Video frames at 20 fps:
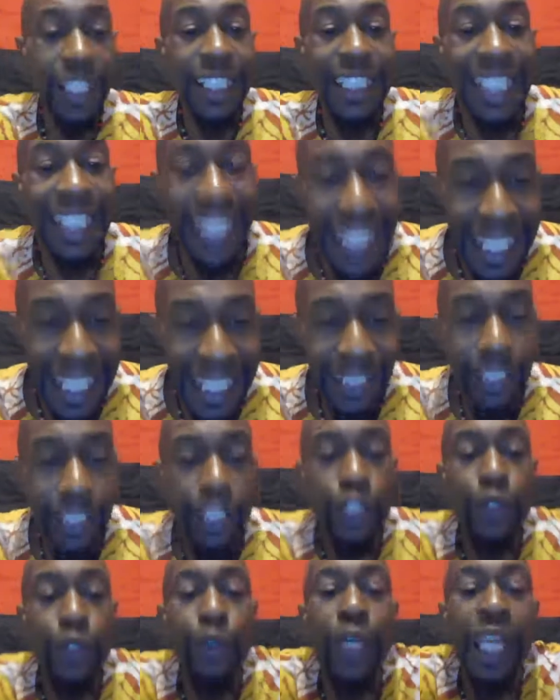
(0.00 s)
then
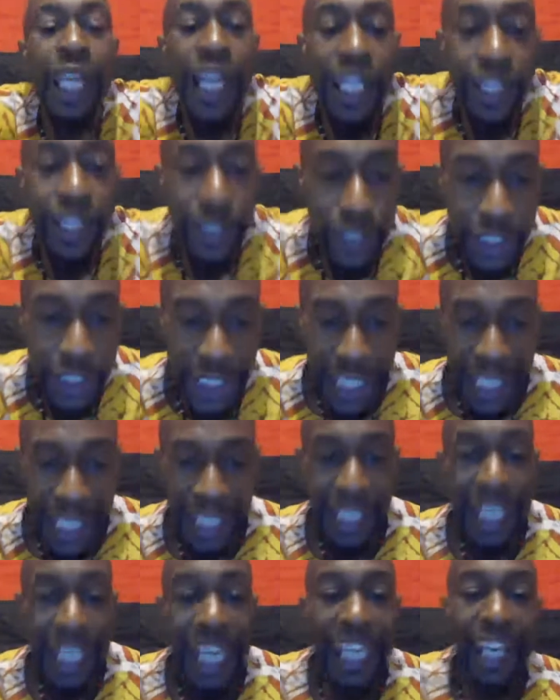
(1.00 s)
you can
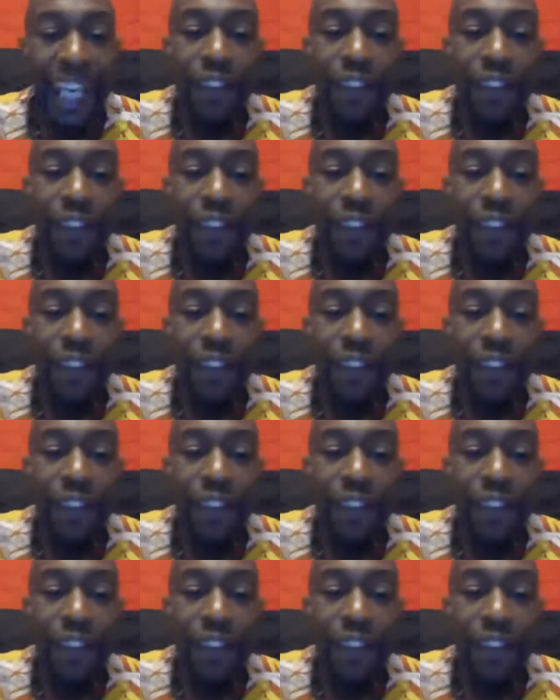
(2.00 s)
understand and